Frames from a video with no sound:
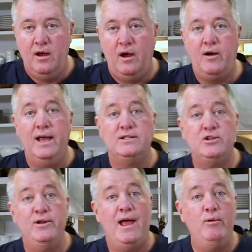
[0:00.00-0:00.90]
All right,
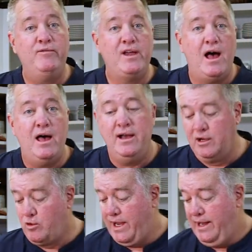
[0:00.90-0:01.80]
so now we've got a
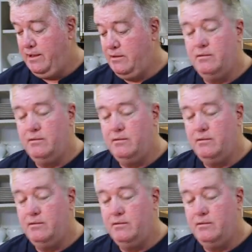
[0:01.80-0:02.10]
great